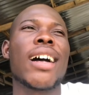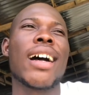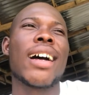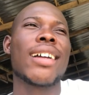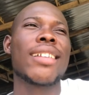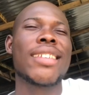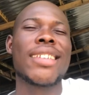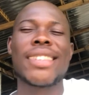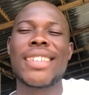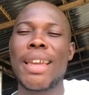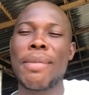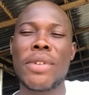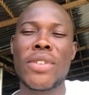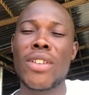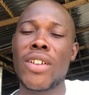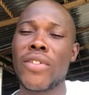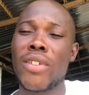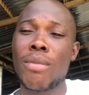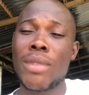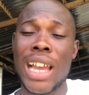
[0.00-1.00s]
this yam is not
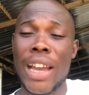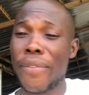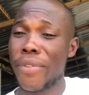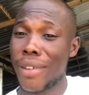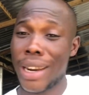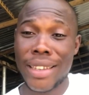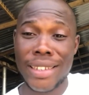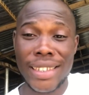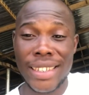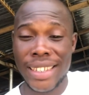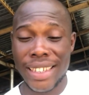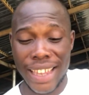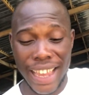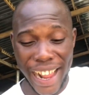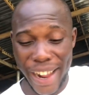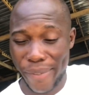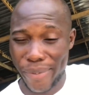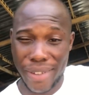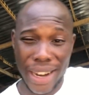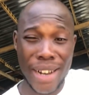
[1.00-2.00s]
for me. I've
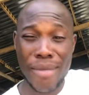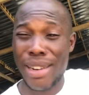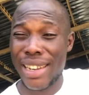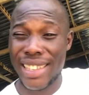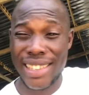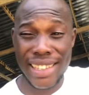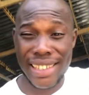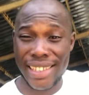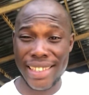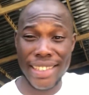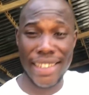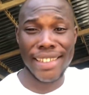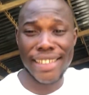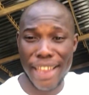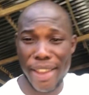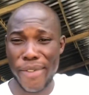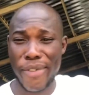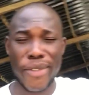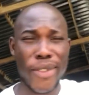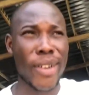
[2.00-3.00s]
tried many things in this
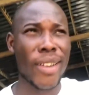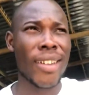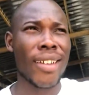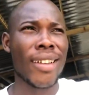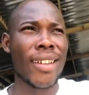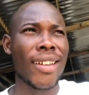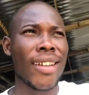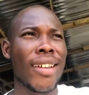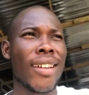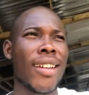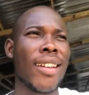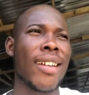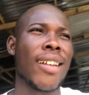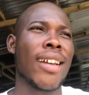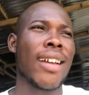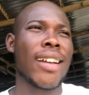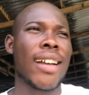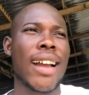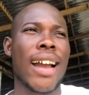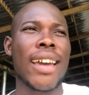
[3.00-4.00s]
life.
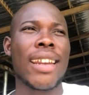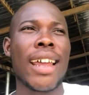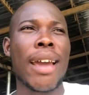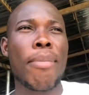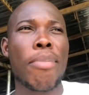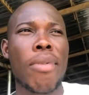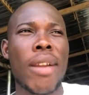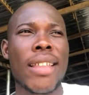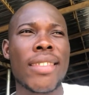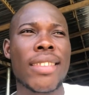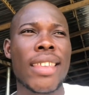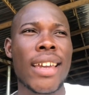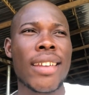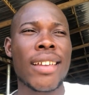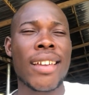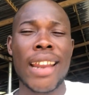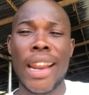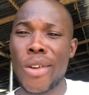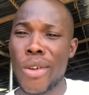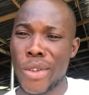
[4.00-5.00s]
And I planted
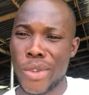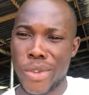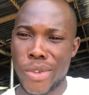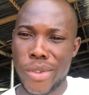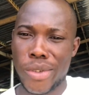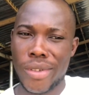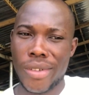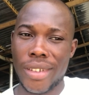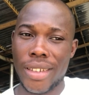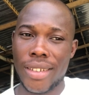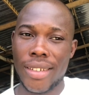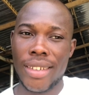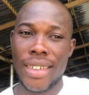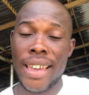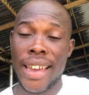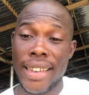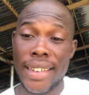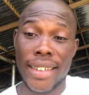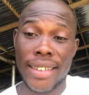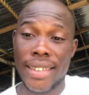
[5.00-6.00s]
granules here
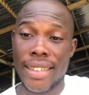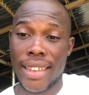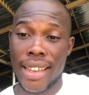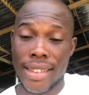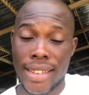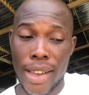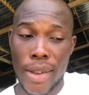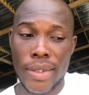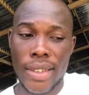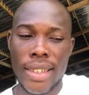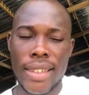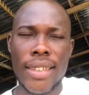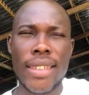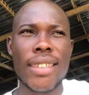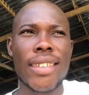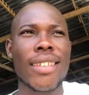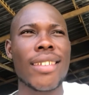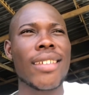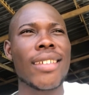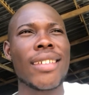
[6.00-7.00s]
in the Southeast.
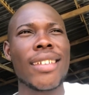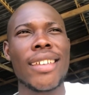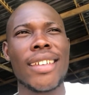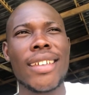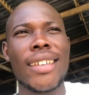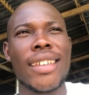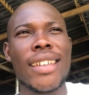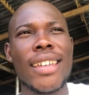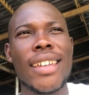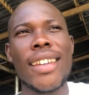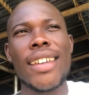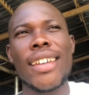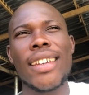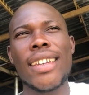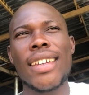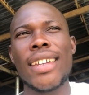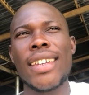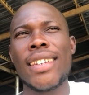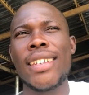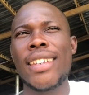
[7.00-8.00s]

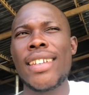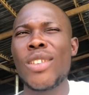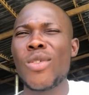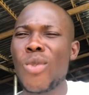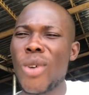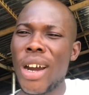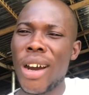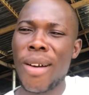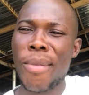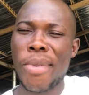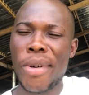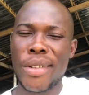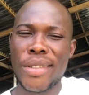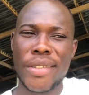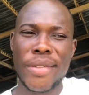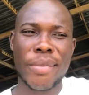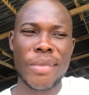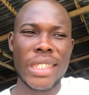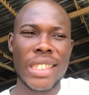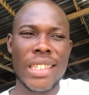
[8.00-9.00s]
It did well, but
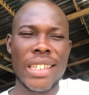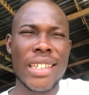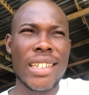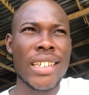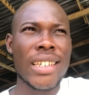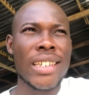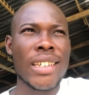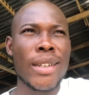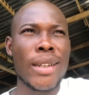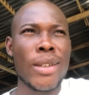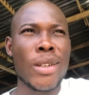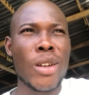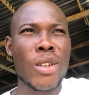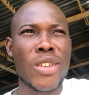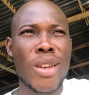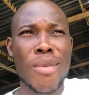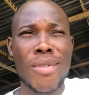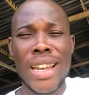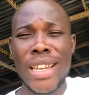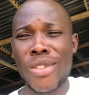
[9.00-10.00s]
you know,
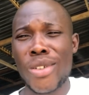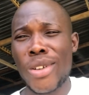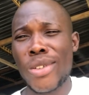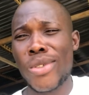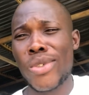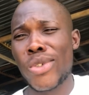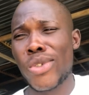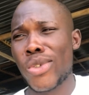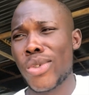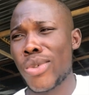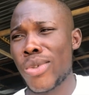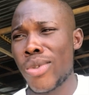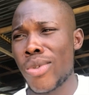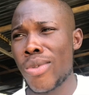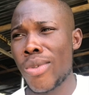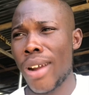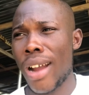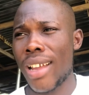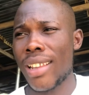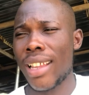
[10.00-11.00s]
somebody is going to
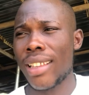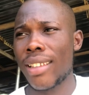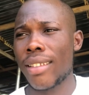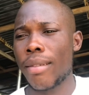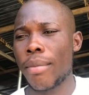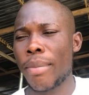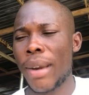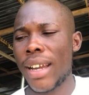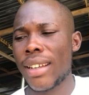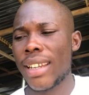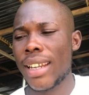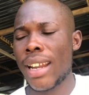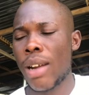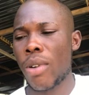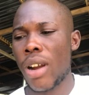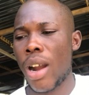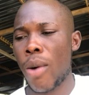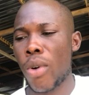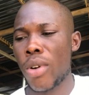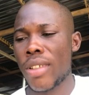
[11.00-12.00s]
school. That, back then I
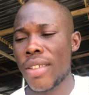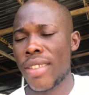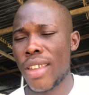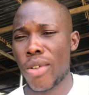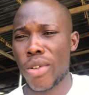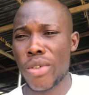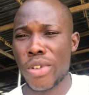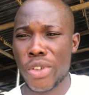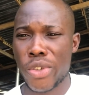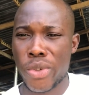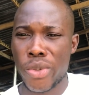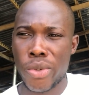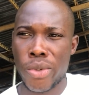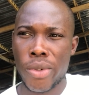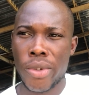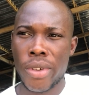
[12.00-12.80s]
was in secondary school